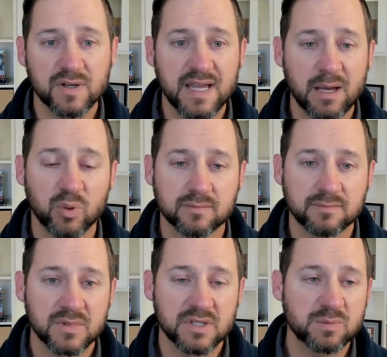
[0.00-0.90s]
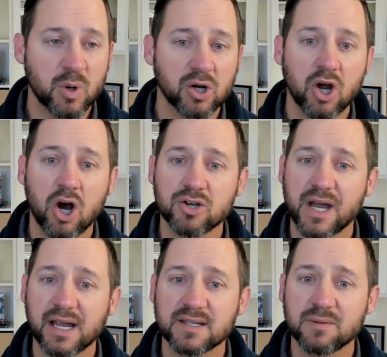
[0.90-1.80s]
For example, smart
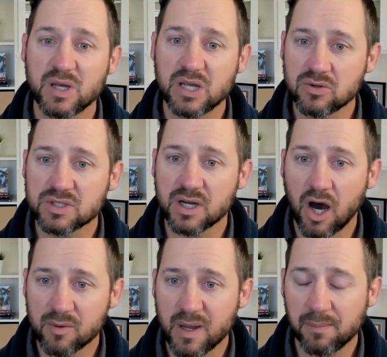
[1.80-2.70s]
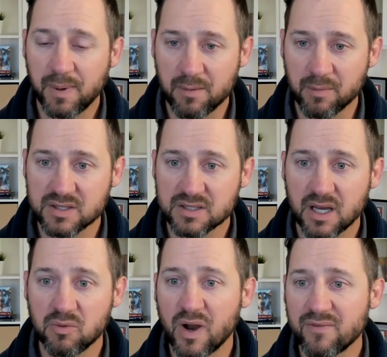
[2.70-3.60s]
contracts can be used to automate
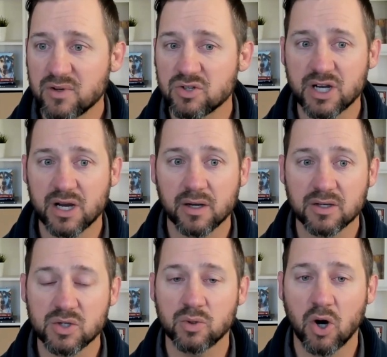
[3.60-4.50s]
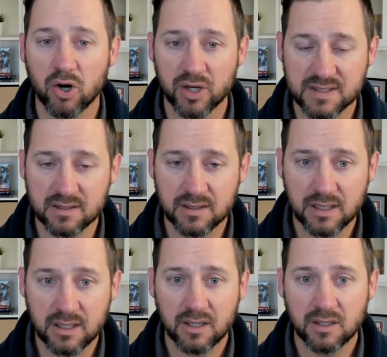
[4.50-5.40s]
payments and revenue sharing to an artist.
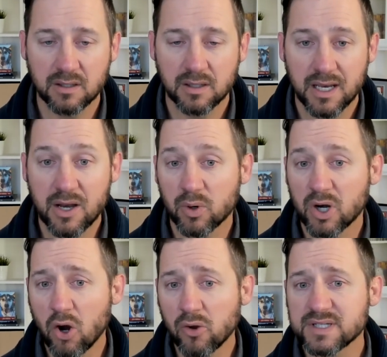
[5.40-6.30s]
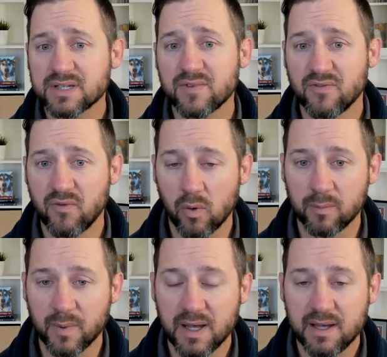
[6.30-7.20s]
Now, regardless of the
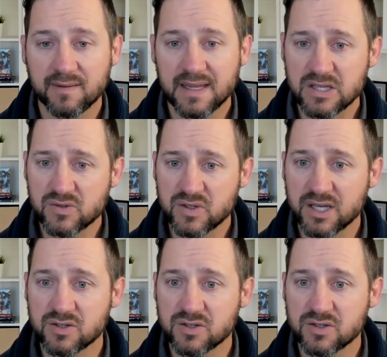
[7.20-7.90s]
form, these